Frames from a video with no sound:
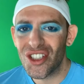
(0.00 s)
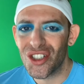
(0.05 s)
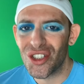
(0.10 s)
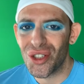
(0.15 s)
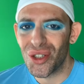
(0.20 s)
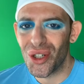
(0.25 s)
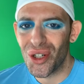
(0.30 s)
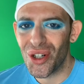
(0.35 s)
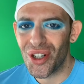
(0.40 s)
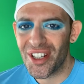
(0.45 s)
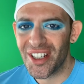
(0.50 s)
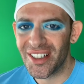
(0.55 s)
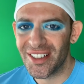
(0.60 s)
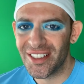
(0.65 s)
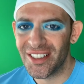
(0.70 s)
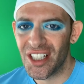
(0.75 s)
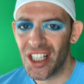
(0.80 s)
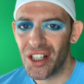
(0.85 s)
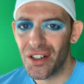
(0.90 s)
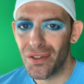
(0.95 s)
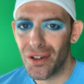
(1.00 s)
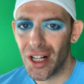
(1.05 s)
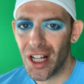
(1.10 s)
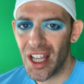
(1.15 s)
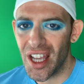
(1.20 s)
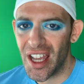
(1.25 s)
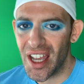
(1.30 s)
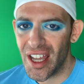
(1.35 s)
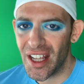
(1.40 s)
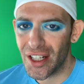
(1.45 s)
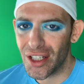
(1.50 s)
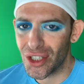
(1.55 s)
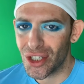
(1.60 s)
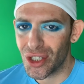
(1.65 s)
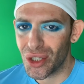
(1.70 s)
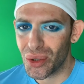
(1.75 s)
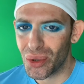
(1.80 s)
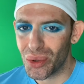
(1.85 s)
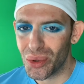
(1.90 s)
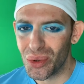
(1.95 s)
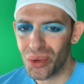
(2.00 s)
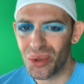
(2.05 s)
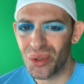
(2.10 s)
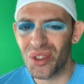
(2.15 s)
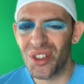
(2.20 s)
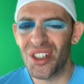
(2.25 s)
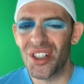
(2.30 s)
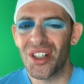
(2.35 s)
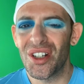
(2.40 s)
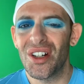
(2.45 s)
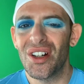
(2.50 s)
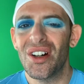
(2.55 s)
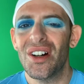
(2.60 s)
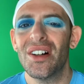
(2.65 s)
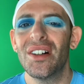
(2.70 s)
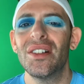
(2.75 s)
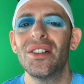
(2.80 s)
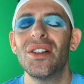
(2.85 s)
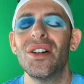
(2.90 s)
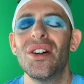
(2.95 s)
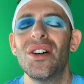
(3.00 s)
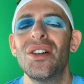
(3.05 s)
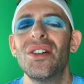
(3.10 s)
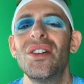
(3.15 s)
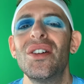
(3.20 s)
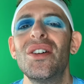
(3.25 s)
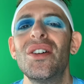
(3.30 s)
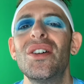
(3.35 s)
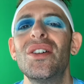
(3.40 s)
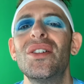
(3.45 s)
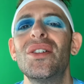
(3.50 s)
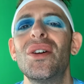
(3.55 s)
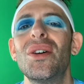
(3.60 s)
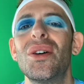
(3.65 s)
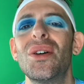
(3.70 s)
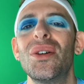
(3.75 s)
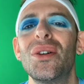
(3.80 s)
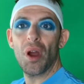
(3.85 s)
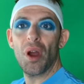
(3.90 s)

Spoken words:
Shouldn't never let you go.